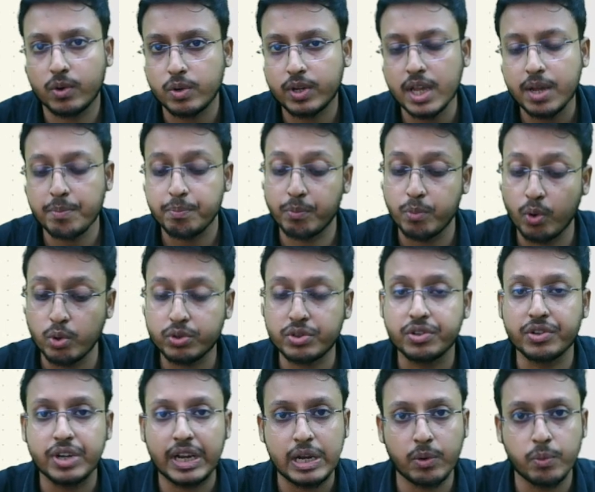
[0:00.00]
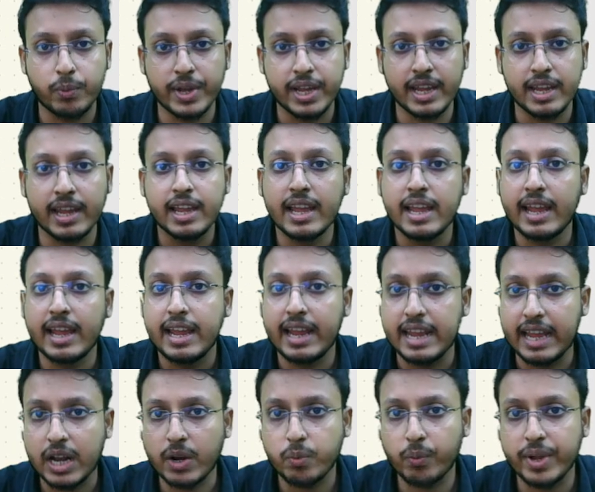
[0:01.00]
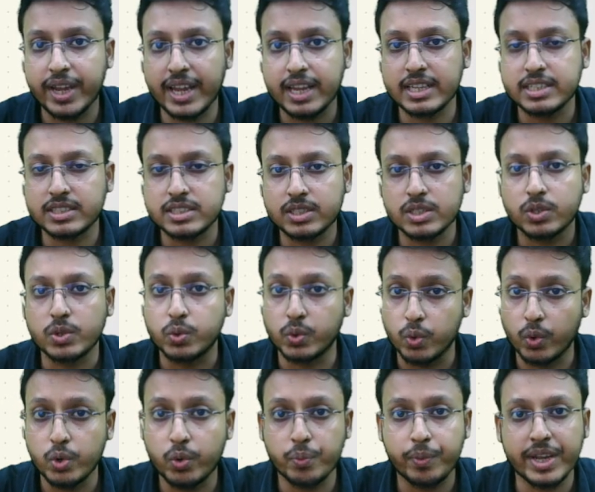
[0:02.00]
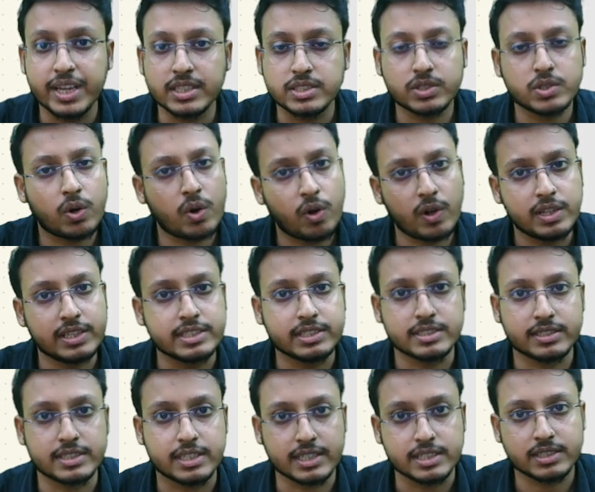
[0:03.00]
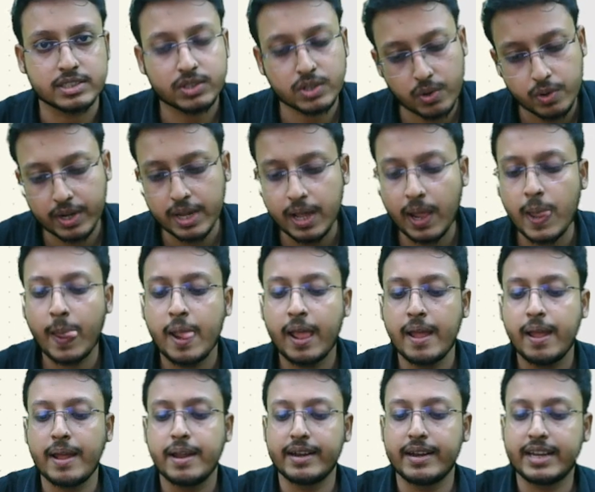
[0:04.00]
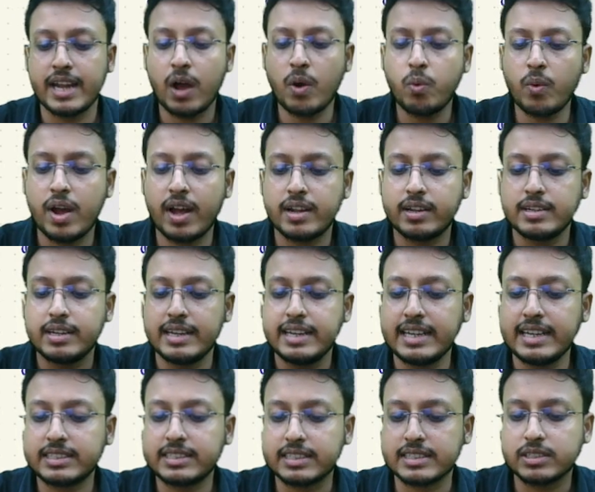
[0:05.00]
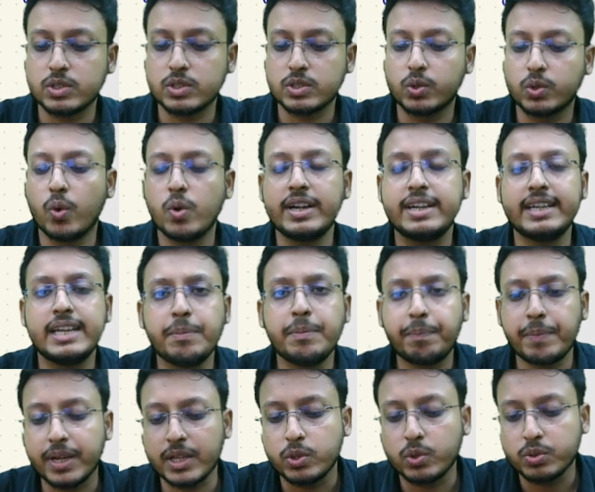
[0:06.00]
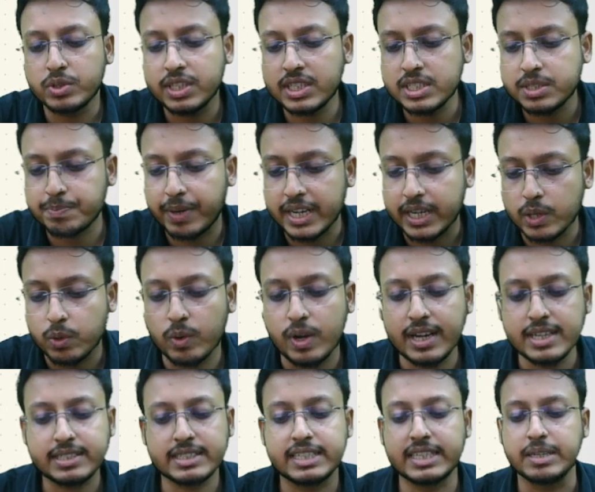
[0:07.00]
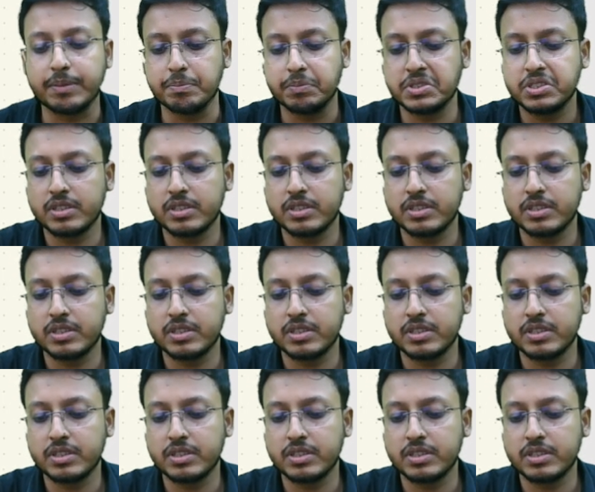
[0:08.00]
Okay, both railway, airways, roadways, all these things. Okay, now let's go deep into this particular scheme.